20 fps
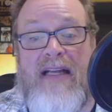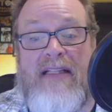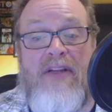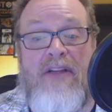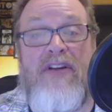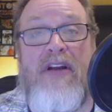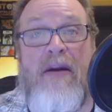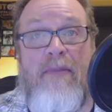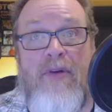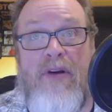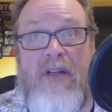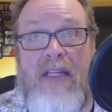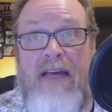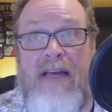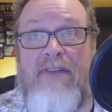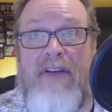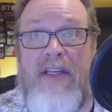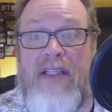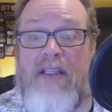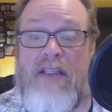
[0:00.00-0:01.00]
In fact, they're
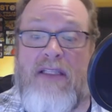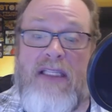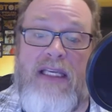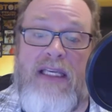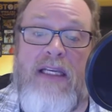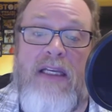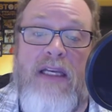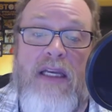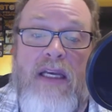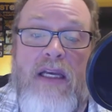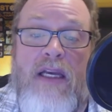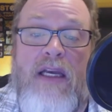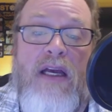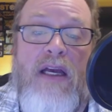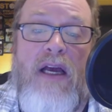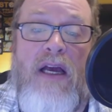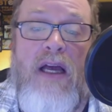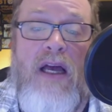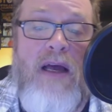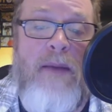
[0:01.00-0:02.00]
number 11 in the league.
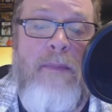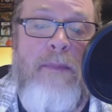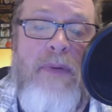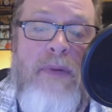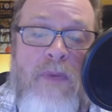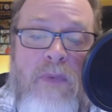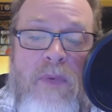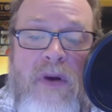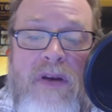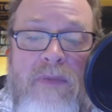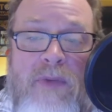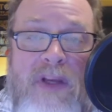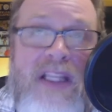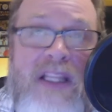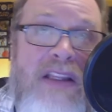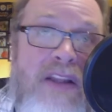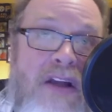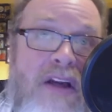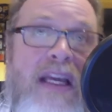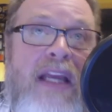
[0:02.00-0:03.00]
But
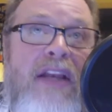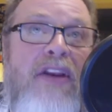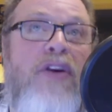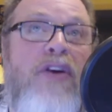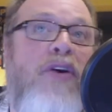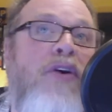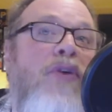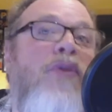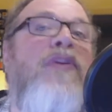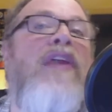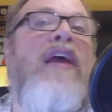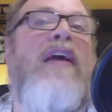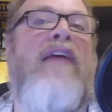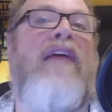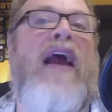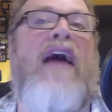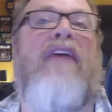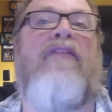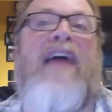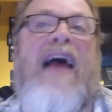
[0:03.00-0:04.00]
when we look at
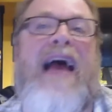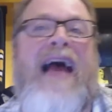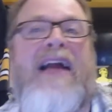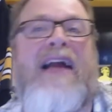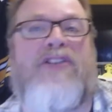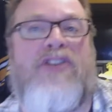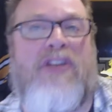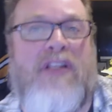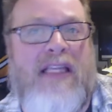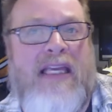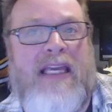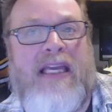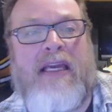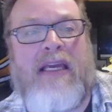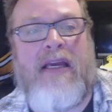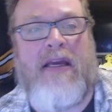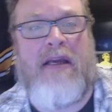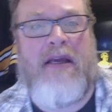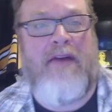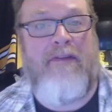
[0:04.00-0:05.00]
who they have
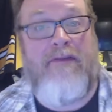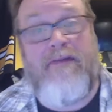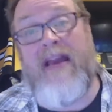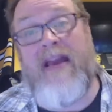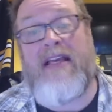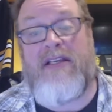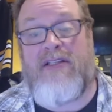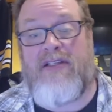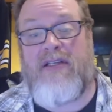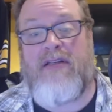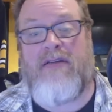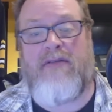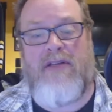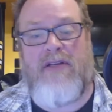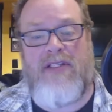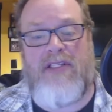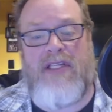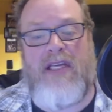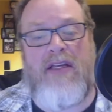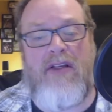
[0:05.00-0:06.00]
actually
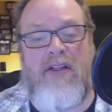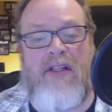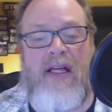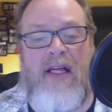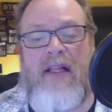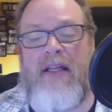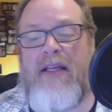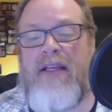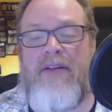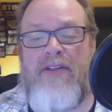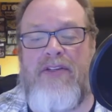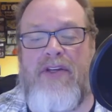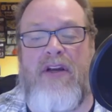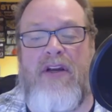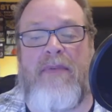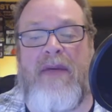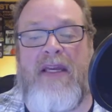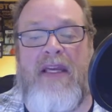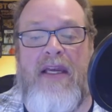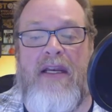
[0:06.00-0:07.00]
faced, Ezekiel
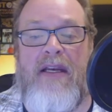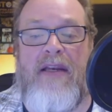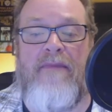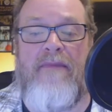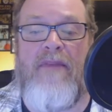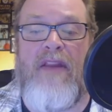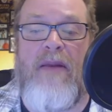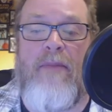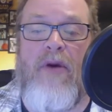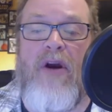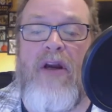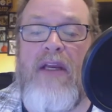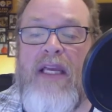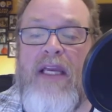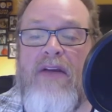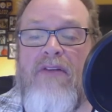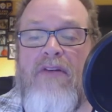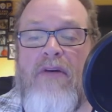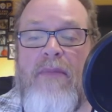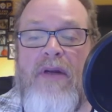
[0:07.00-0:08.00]
Elliott, Jerick McKinnon,
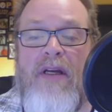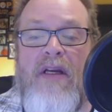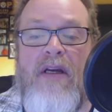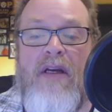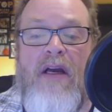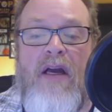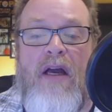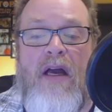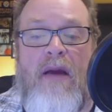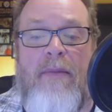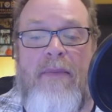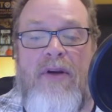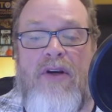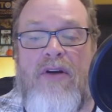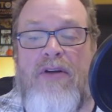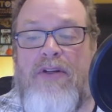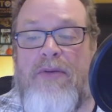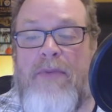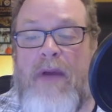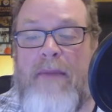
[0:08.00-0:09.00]
Mark Ingram,
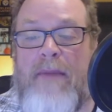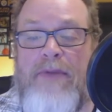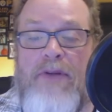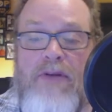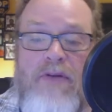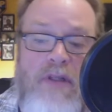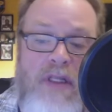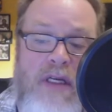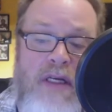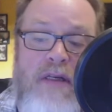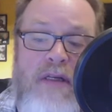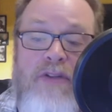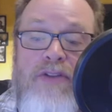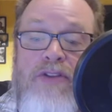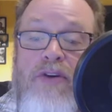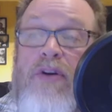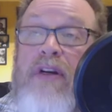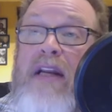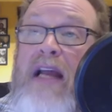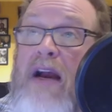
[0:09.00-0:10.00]
Amir
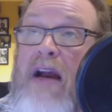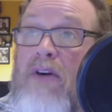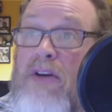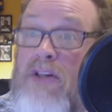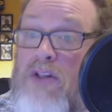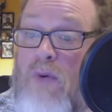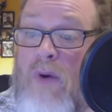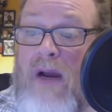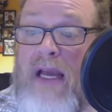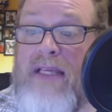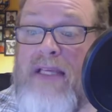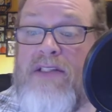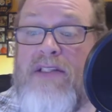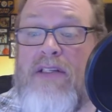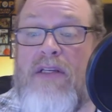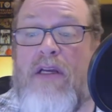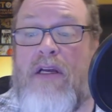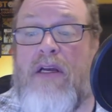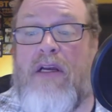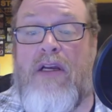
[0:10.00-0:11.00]
Abdullah, Jordan Howard
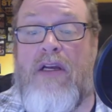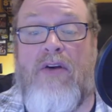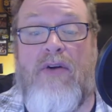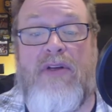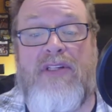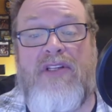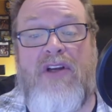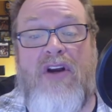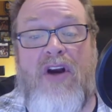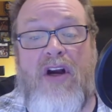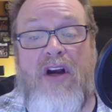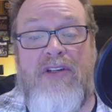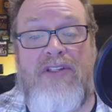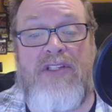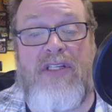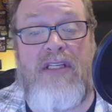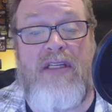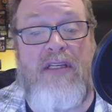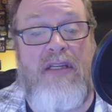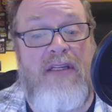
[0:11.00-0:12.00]
twice, Chris
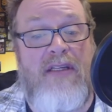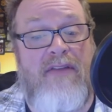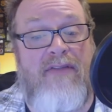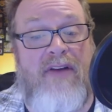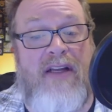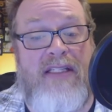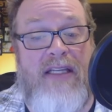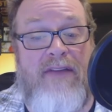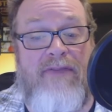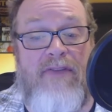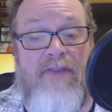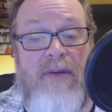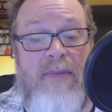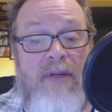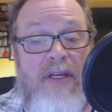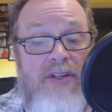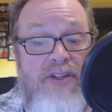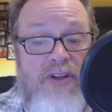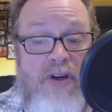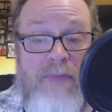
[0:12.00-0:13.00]
Carson, Devontae
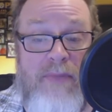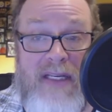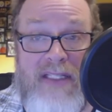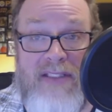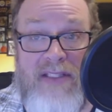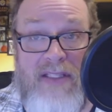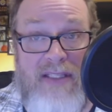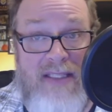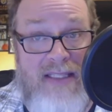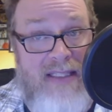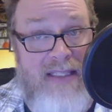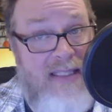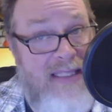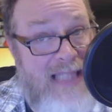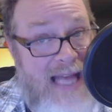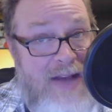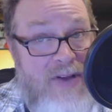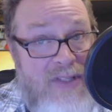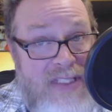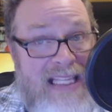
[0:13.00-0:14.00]
Freeman, and Joe Mixon.
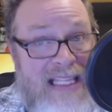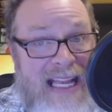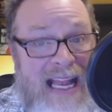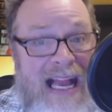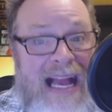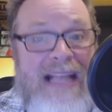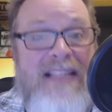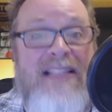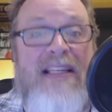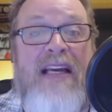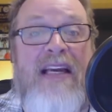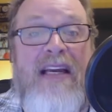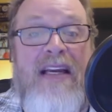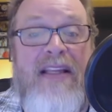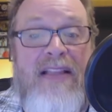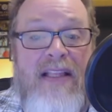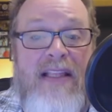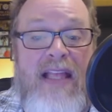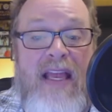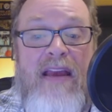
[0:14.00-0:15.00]
Those are the guys
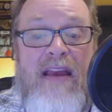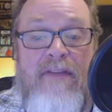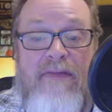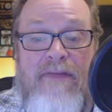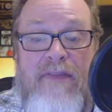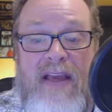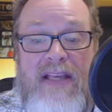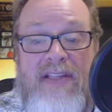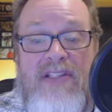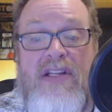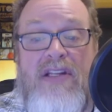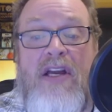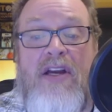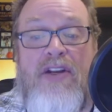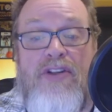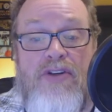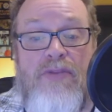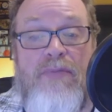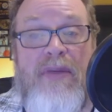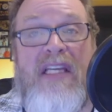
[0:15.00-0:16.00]
that they have
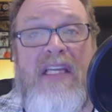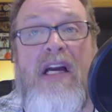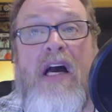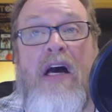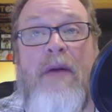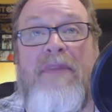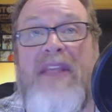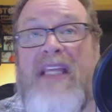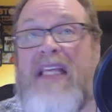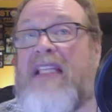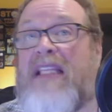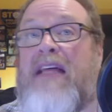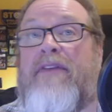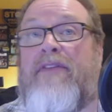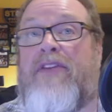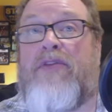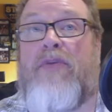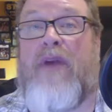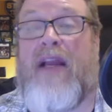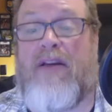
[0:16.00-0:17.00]
faced to become the
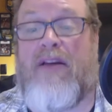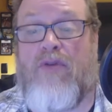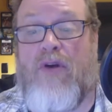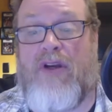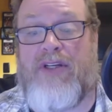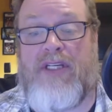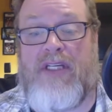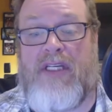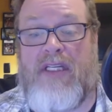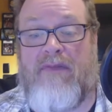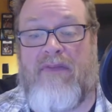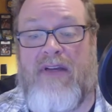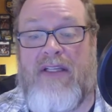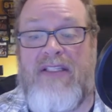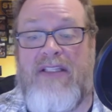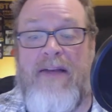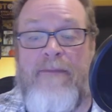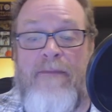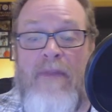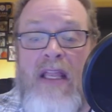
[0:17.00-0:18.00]
11th ranked rushing
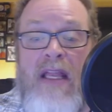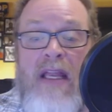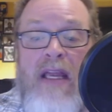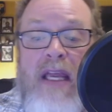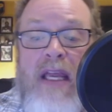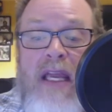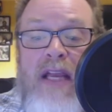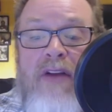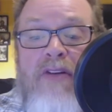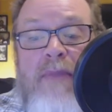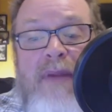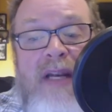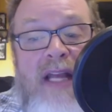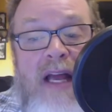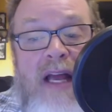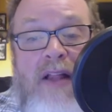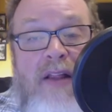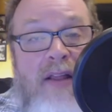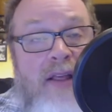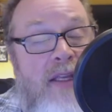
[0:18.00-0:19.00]
defense.
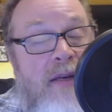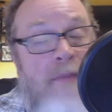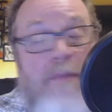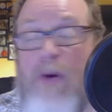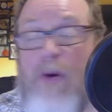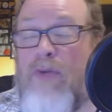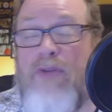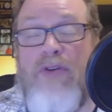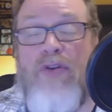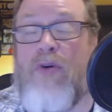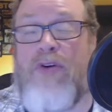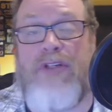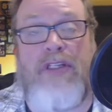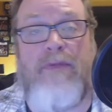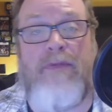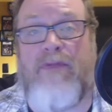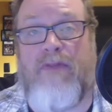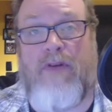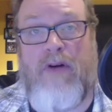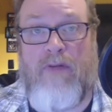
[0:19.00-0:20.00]
Ingram and Elliott both
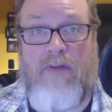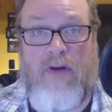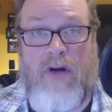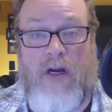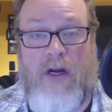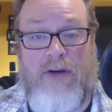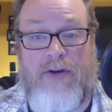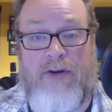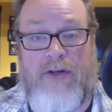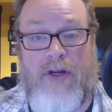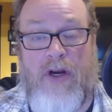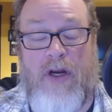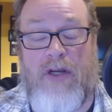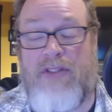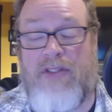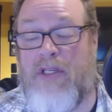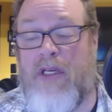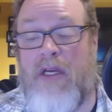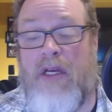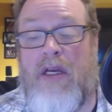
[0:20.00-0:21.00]
torched them for over 100
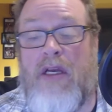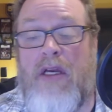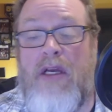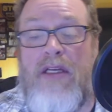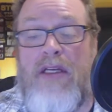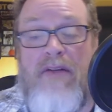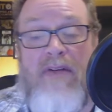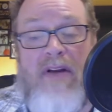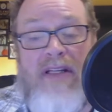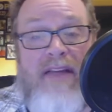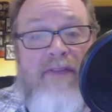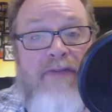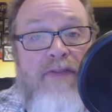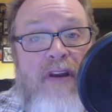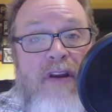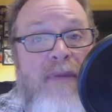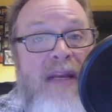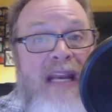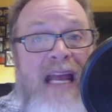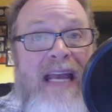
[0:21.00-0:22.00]
yards.
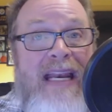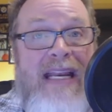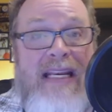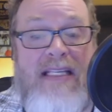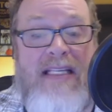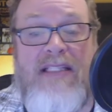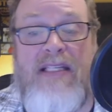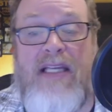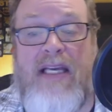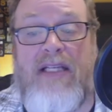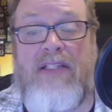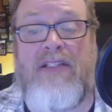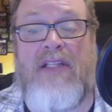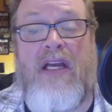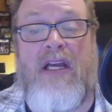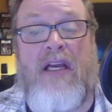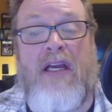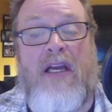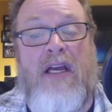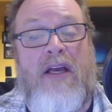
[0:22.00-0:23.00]
Devontae Freeman had
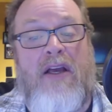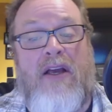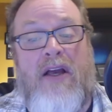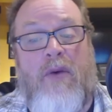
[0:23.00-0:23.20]
86.